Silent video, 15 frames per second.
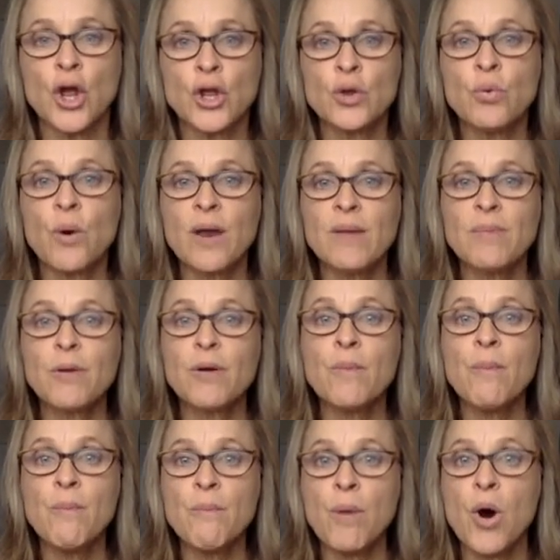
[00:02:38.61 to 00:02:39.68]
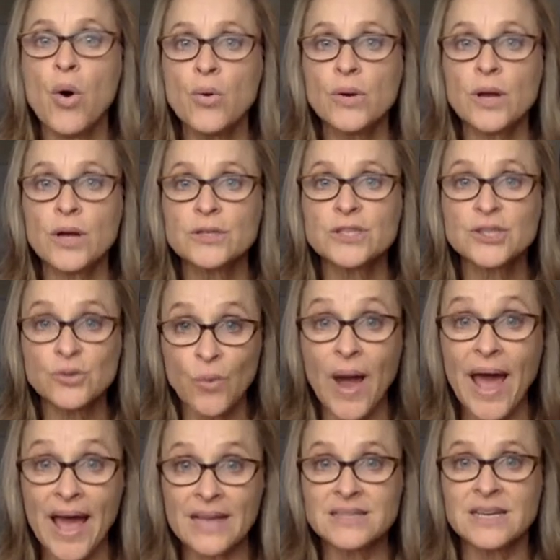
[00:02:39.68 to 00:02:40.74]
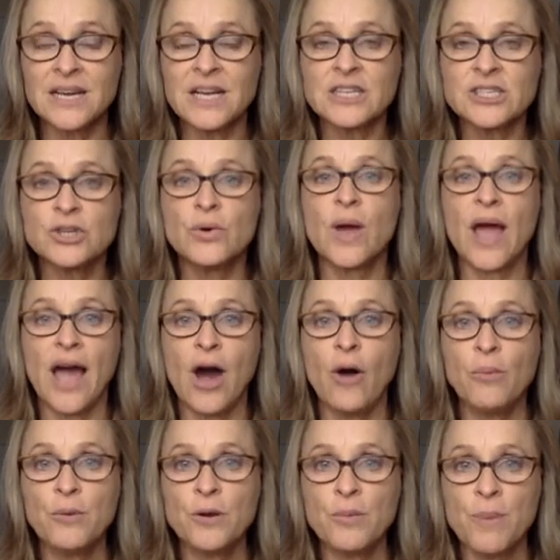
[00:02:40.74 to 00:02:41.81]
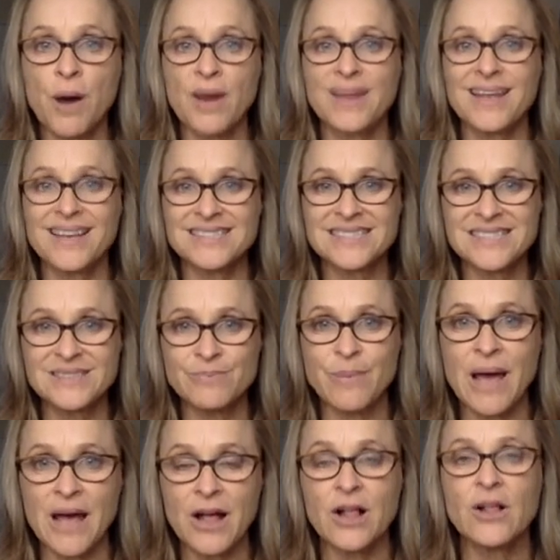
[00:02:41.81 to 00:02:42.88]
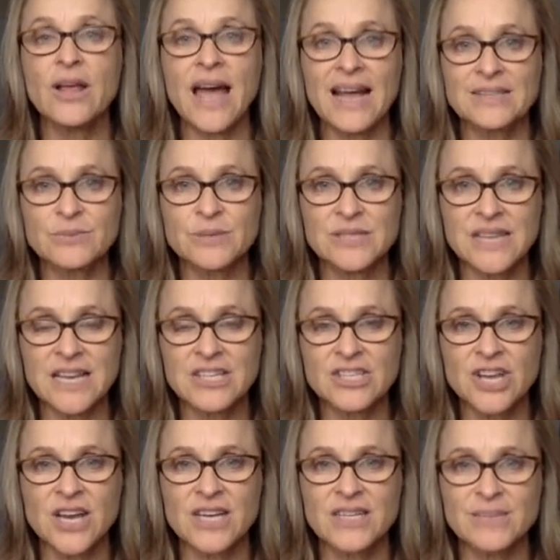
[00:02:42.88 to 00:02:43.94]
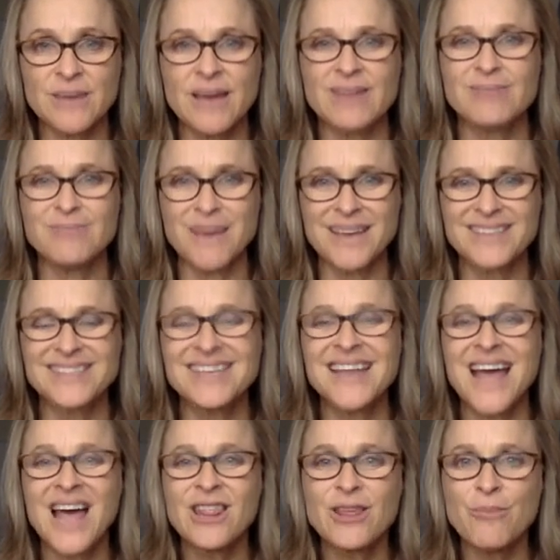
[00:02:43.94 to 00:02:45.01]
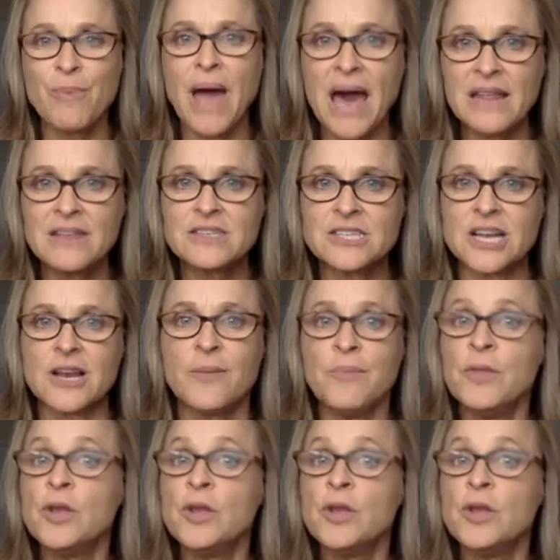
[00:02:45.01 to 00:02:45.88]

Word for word: You want to promote a sweat to help your body expel, as we say in Chinese medicine, the pathogen.